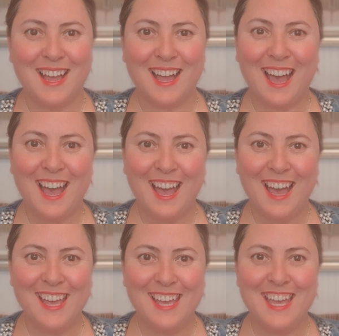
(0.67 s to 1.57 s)

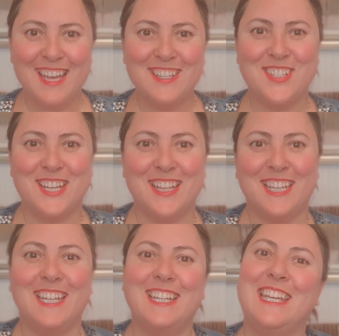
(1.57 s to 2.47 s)
Hi, it's
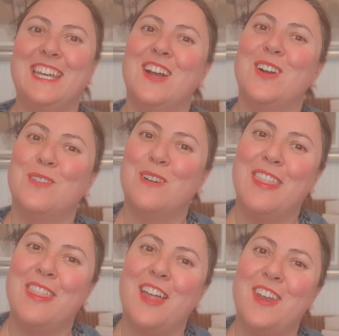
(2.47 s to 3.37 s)
Gillian here with
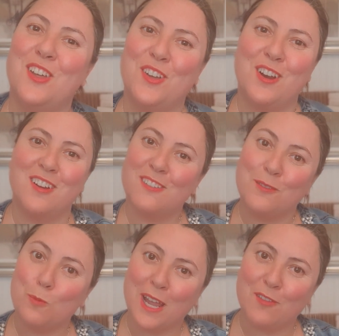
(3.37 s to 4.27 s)
another
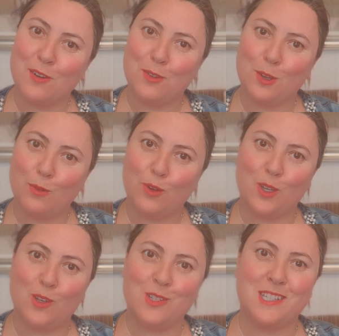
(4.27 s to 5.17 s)
wig review for
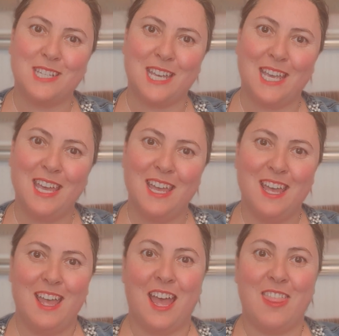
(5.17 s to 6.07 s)
you today,
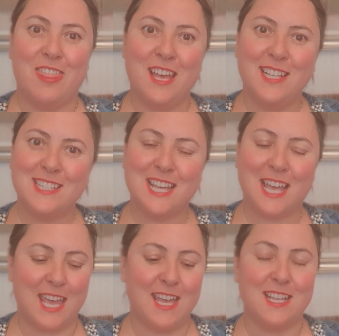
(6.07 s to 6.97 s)
and this
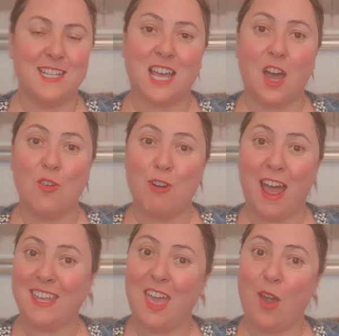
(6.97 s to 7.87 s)
is a
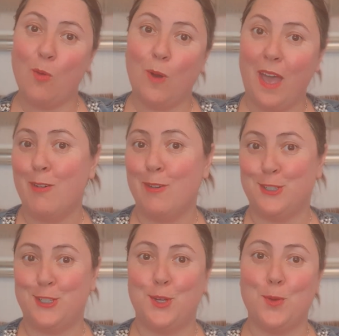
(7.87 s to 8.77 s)
Raquel
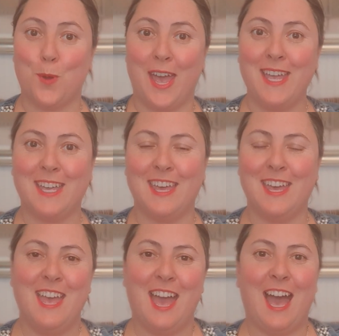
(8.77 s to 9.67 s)
Welch wig,
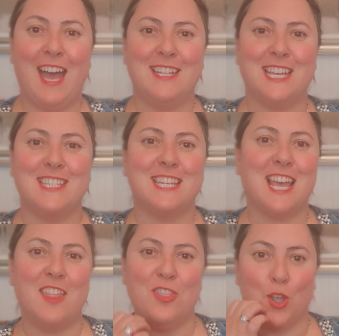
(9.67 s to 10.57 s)
and it's
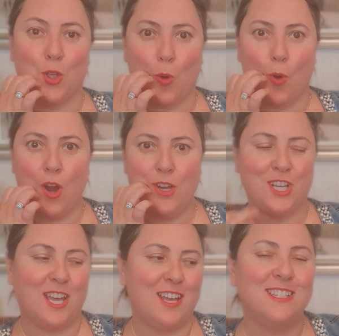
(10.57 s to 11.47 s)
in the
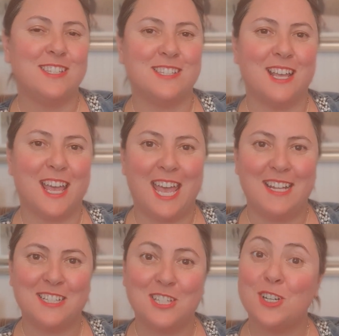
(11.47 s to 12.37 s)
gorgeous
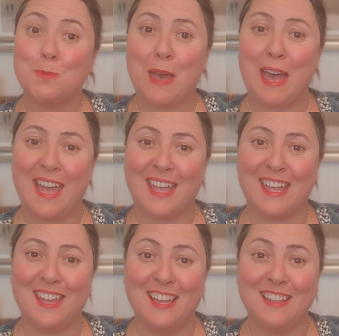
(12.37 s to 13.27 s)
Editor's Pick
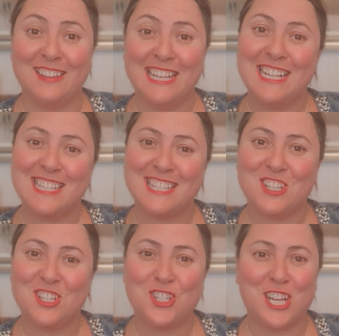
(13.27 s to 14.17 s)
Elite
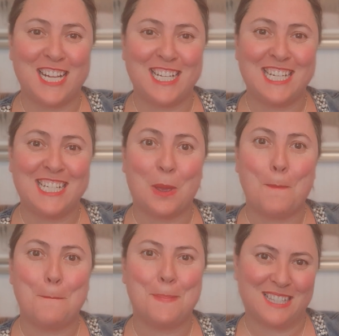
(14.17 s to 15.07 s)
Shaded
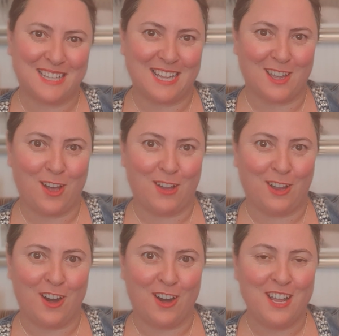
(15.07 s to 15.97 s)
Biscuit
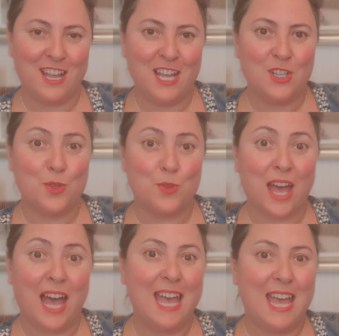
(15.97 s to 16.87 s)
colour. So
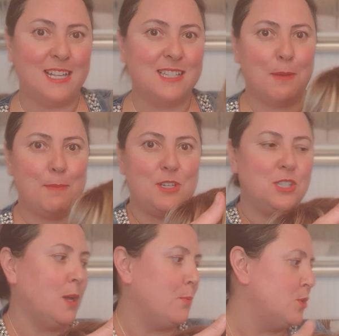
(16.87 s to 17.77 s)
that is, let me
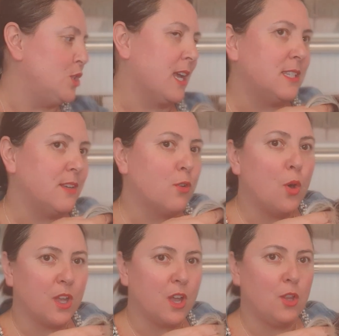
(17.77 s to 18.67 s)
just double check because I've
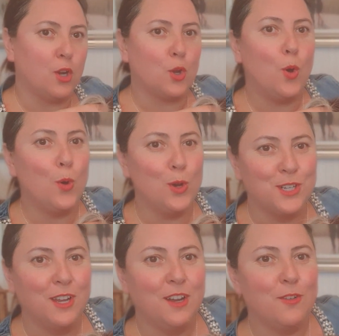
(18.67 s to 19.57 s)
got the colour code
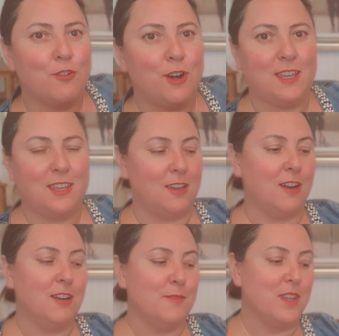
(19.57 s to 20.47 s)
right here.